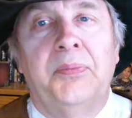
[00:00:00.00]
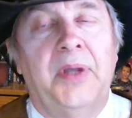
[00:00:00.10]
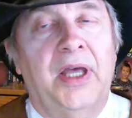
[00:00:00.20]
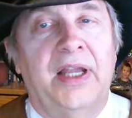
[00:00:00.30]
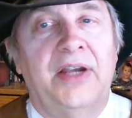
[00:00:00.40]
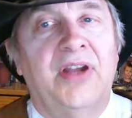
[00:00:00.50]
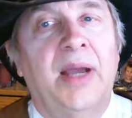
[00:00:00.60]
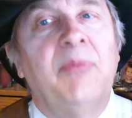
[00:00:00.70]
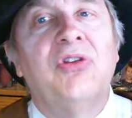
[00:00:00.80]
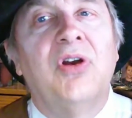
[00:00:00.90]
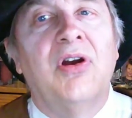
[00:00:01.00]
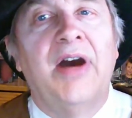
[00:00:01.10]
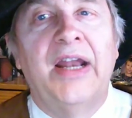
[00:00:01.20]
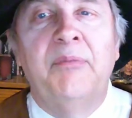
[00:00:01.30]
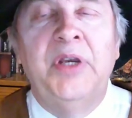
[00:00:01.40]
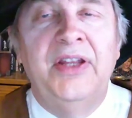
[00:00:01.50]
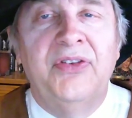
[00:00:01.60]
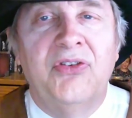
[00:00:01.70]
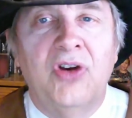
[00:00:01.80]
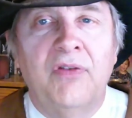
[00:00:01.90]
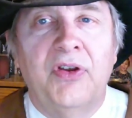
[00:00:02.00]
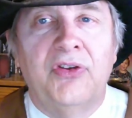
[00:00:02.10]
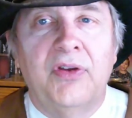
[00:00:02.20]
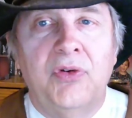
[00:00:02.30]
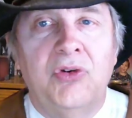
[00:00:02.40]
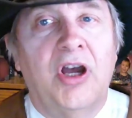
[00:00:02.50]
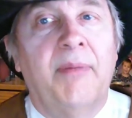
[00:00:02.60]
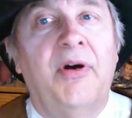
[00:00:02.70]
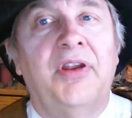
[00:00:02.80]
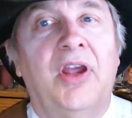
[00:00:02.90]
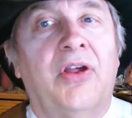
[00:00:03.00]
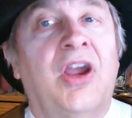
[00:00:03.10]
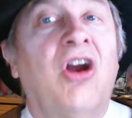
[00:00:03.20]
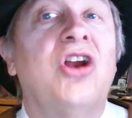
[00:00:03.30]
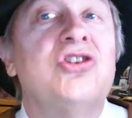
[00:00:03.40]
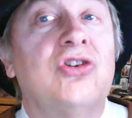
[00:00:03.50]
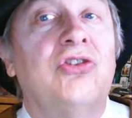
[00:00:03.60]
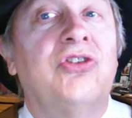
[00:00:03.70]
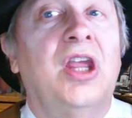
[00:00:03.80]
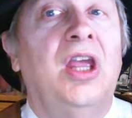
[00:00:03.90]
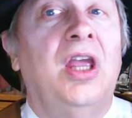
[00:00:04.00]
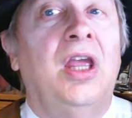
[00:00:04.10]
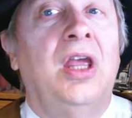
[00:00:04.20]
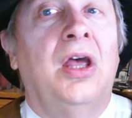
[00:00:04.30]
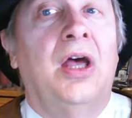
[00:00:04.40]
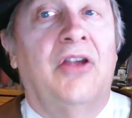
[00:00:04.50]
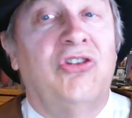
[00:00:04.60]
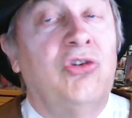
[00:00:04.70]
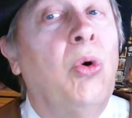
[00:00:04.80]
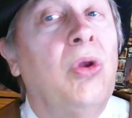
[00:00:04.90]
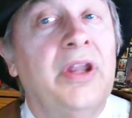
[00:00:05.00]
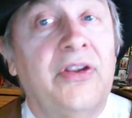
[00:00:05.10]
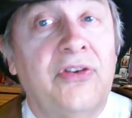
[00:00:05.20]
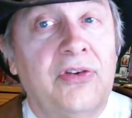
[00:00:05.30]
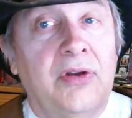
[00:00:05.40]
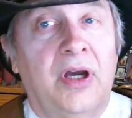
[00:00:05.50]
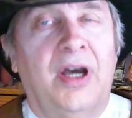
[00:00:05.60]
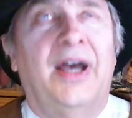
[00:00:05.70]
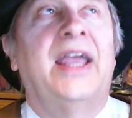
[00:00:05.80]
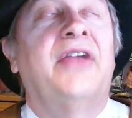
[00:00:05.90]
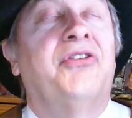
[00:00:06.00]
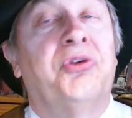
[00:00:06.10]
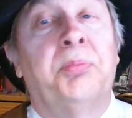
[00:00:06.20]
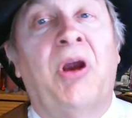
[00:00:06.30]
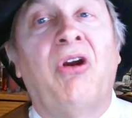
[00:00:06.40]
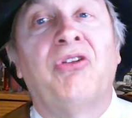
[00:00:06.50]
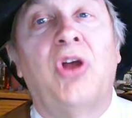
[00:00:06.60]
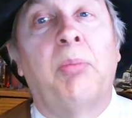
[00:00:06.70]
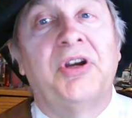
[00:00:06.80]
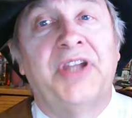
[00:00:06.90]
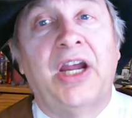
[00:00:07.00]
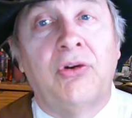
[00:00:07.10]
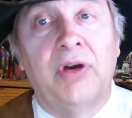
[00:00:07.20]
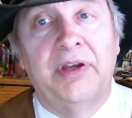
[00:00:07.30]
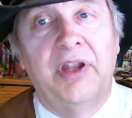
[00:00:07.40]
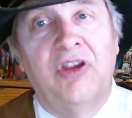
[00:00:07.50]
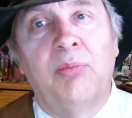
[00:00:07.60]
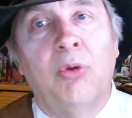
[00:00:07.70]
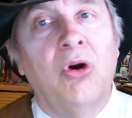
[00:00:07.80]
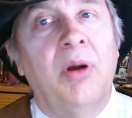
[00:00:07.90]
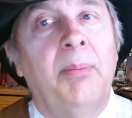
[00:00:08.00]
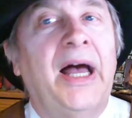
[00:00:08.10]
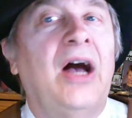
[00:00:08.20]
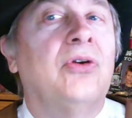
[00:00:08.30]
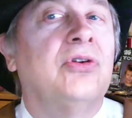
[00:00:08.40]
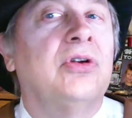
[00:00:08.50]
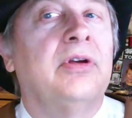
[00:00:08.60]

a lot of times they're kind of beneath the surface. If you talk about Yale Carriagers, uh, Soulless, uh, I guess it's Parasol Protectorate. It's more about